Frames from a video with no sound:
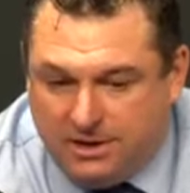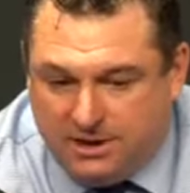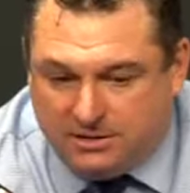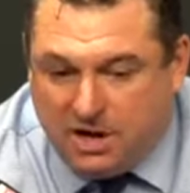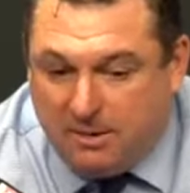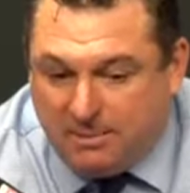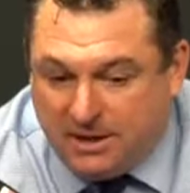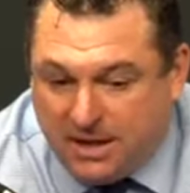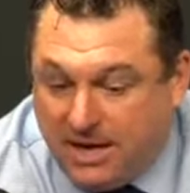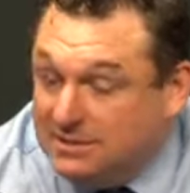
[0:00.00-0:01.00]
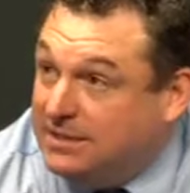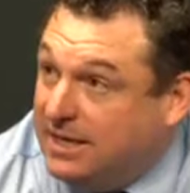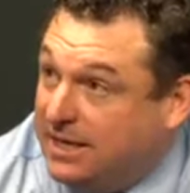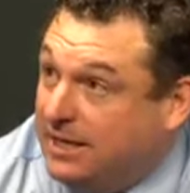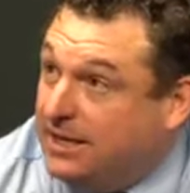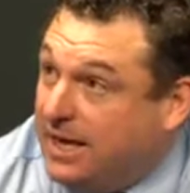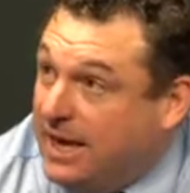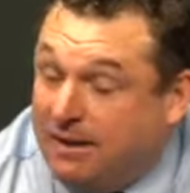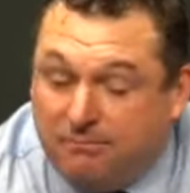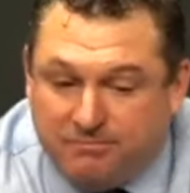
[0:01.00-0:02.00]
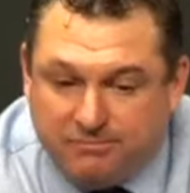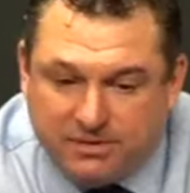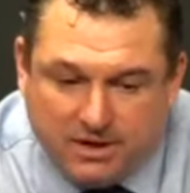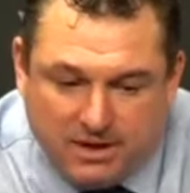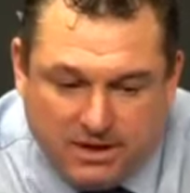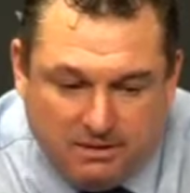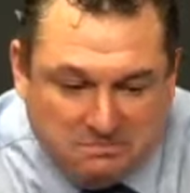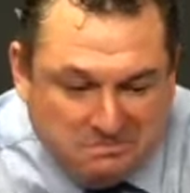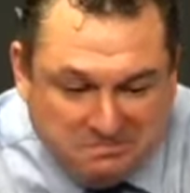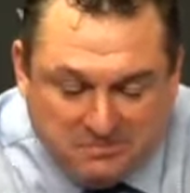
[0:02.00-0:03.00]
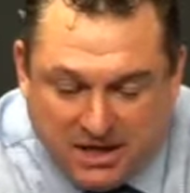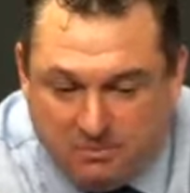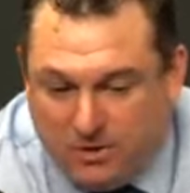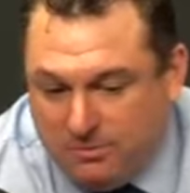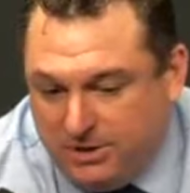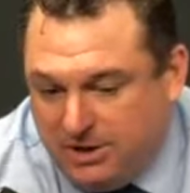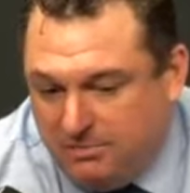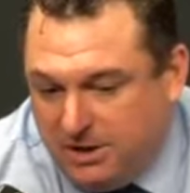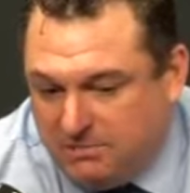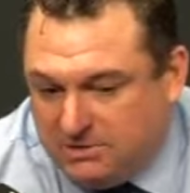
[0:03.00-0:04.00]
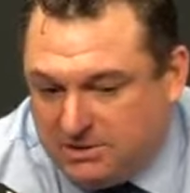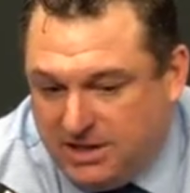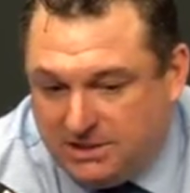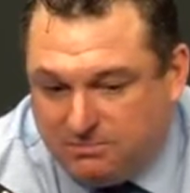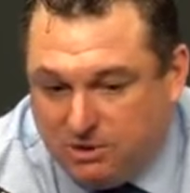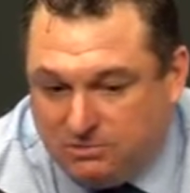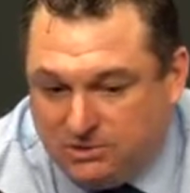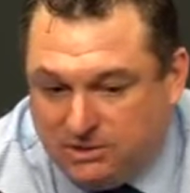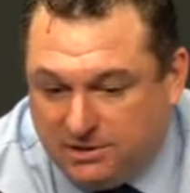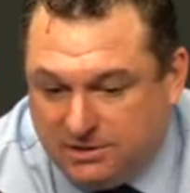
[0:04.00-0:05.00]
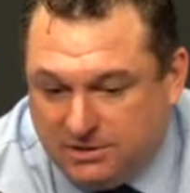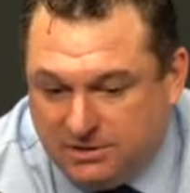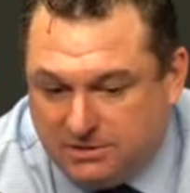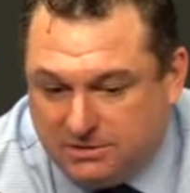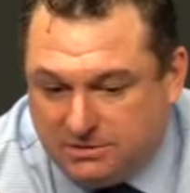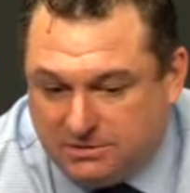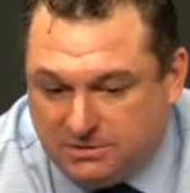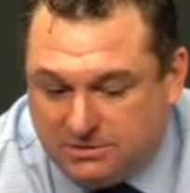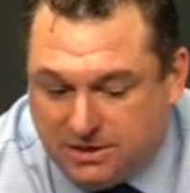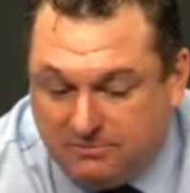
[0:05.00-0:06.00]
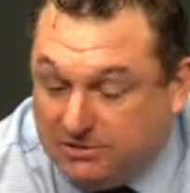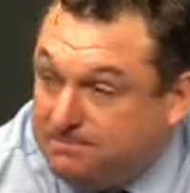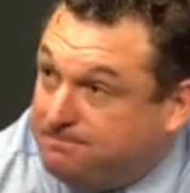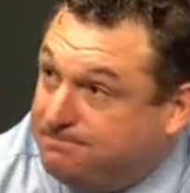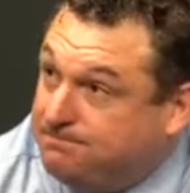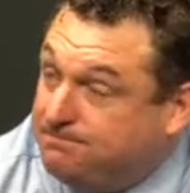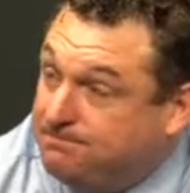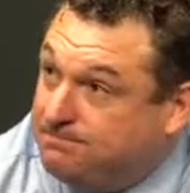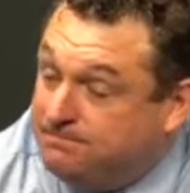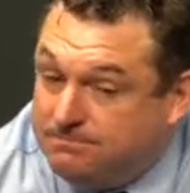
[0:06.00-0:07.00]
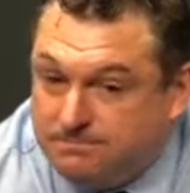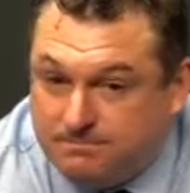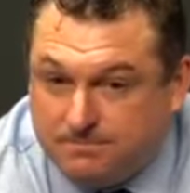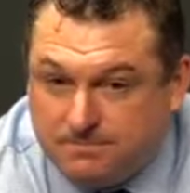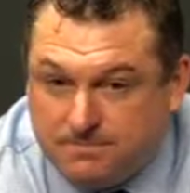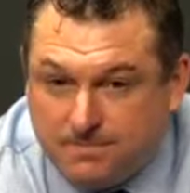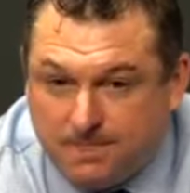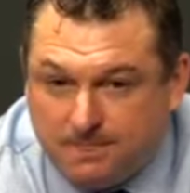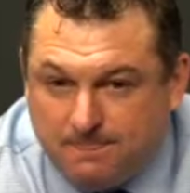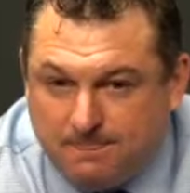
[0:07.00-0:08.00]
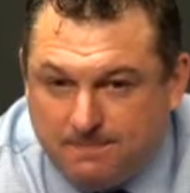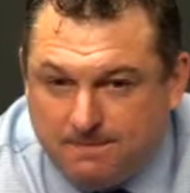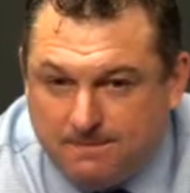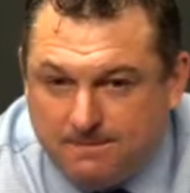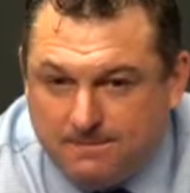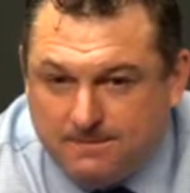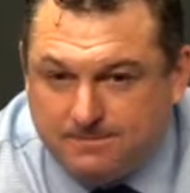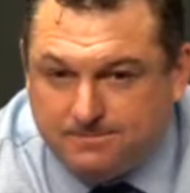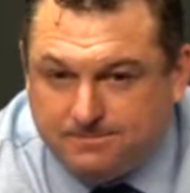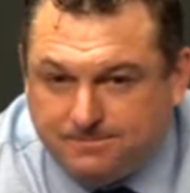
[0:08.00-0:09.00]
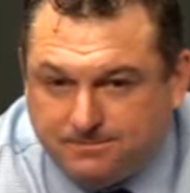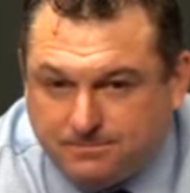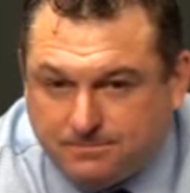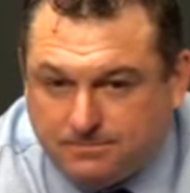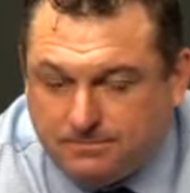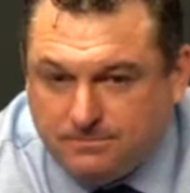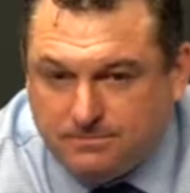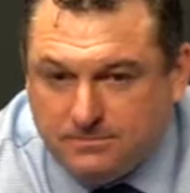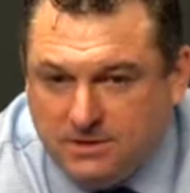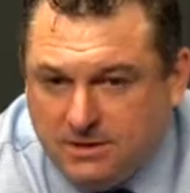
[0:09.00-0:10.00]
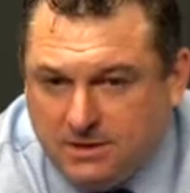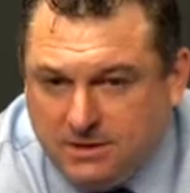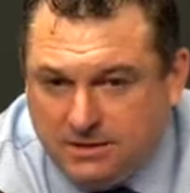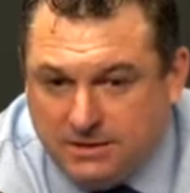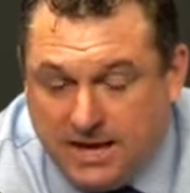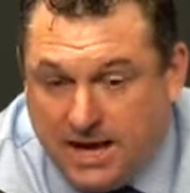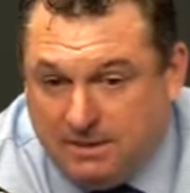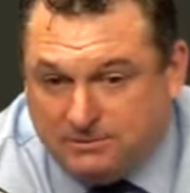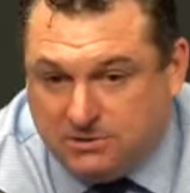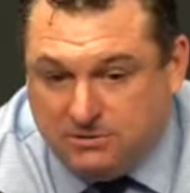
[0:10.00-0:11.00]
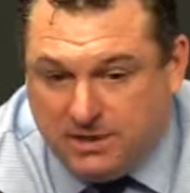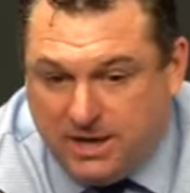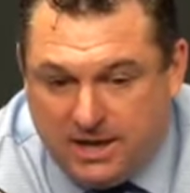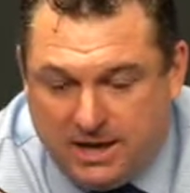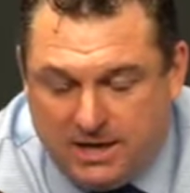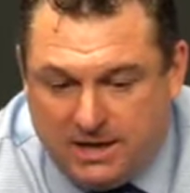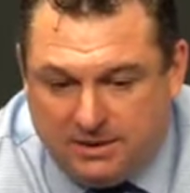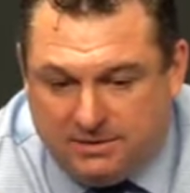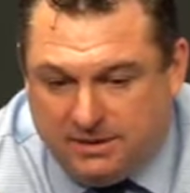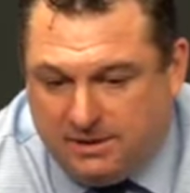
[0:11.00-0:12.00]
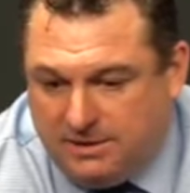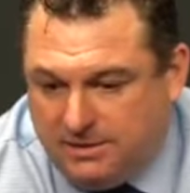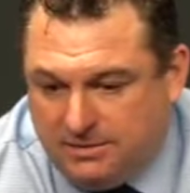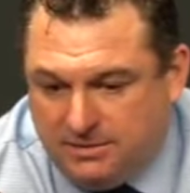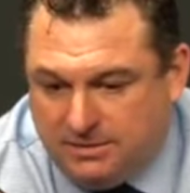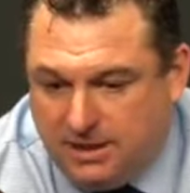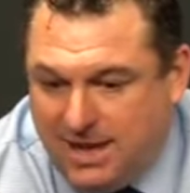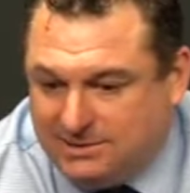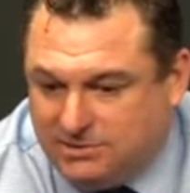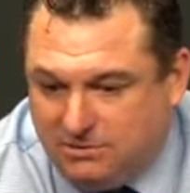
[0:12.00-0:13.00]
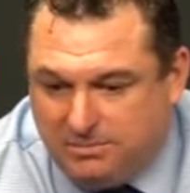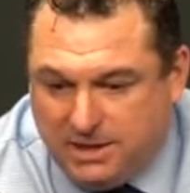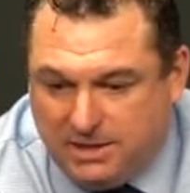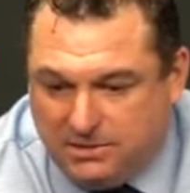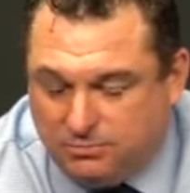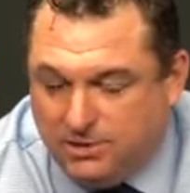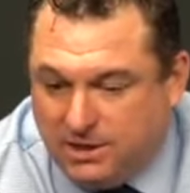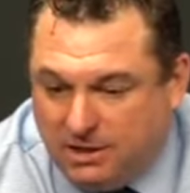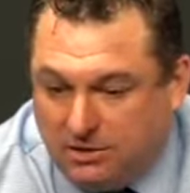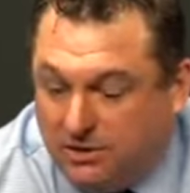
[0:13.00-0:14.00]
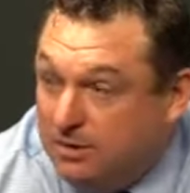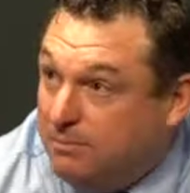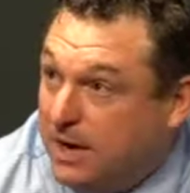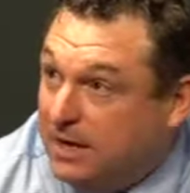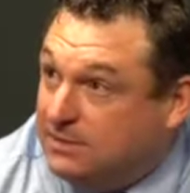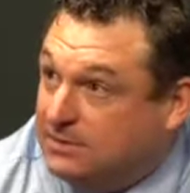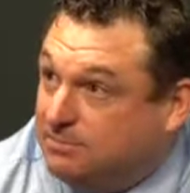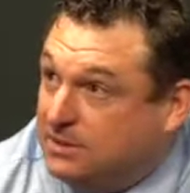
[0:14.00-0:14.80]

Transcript: uh, top end guys get into the game. Um, and when we did make mistakes, Murr was there to to, to save it. Was Matt's game an extension of what you saw in practice this week from him? Yeah, absolutely. I, I, I think the last little bit, he's really looked good in practice,